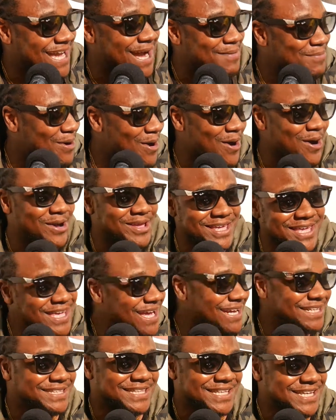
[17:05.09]
about
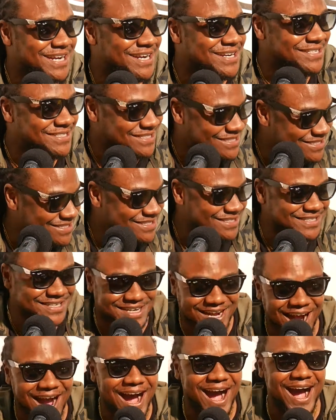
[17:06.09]
8 years.
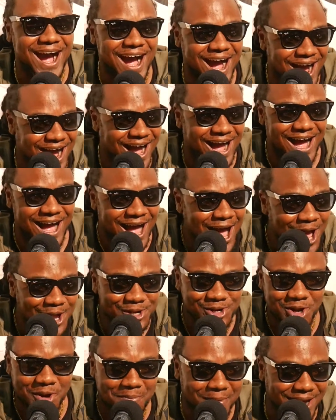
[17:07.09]

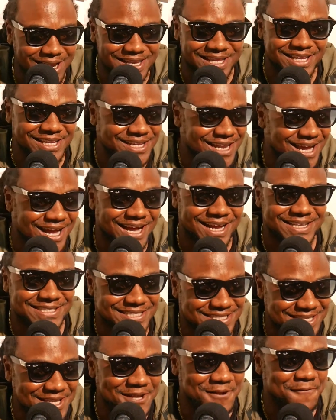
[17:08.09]
Nobody na
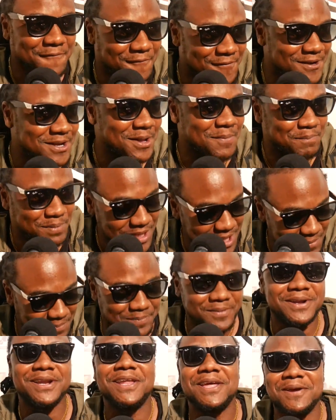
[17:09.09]
sing for the
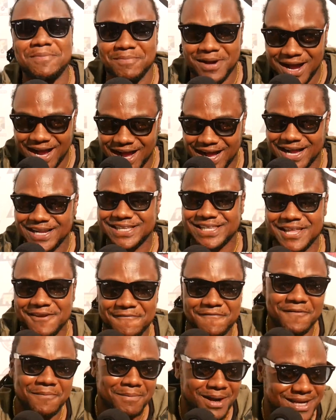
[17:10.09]
people them art.
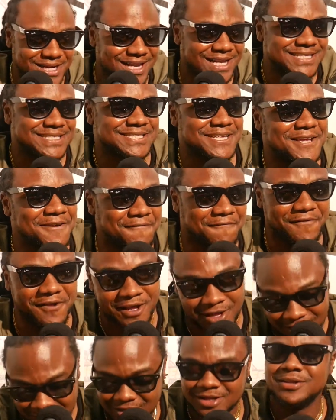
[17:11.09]
Every man na sing
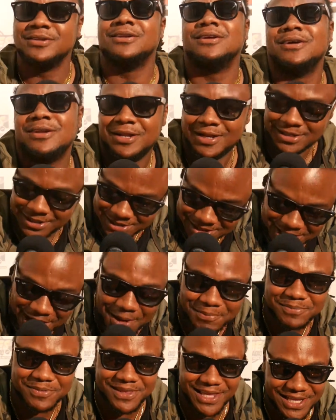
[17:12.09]
for
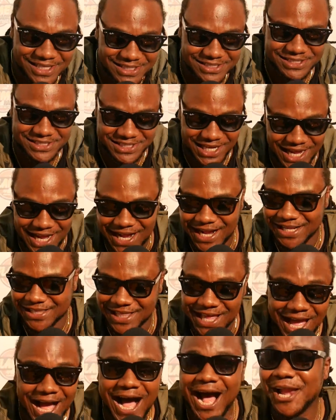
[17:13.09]
top 10
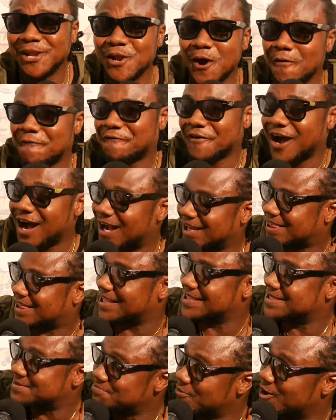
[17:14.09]
chart. Enough
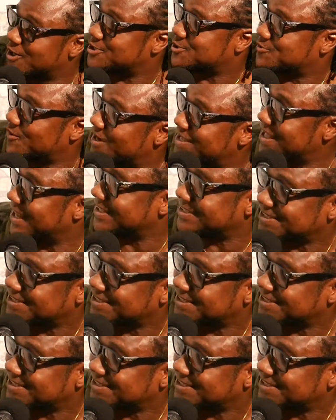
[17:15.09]
artists but why you